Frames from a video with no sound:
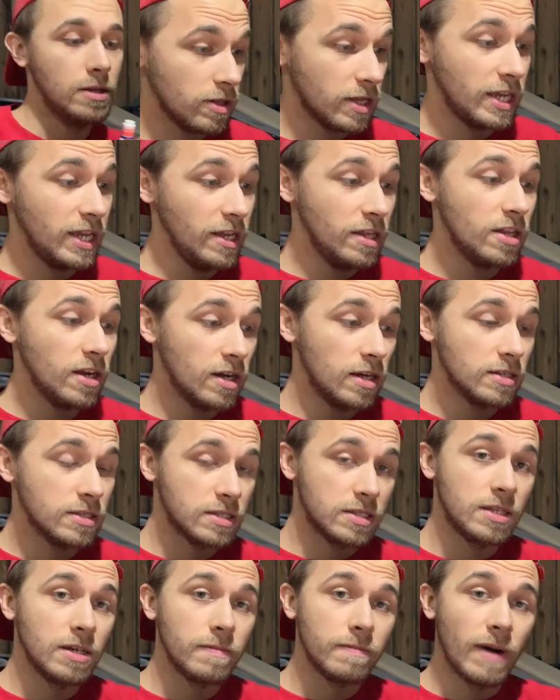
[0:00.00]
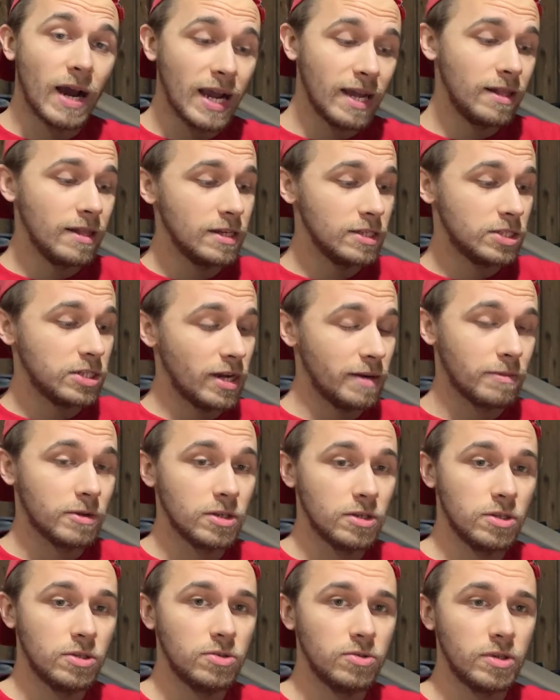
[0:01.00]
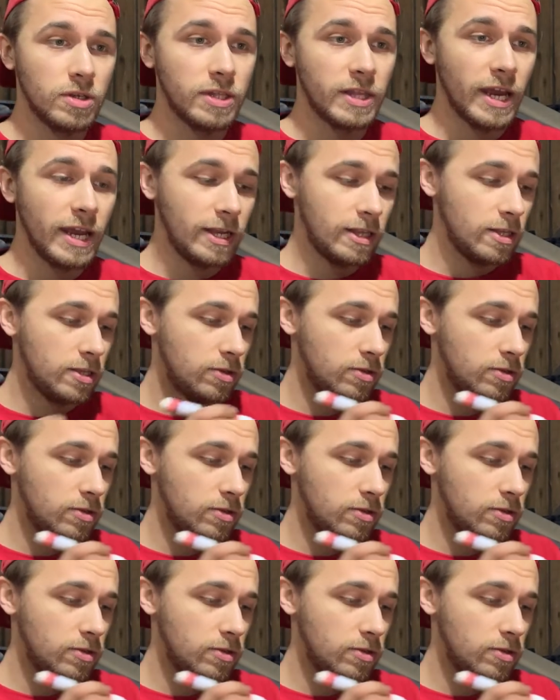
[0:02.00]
He does the mileage. I'm gonna do the date.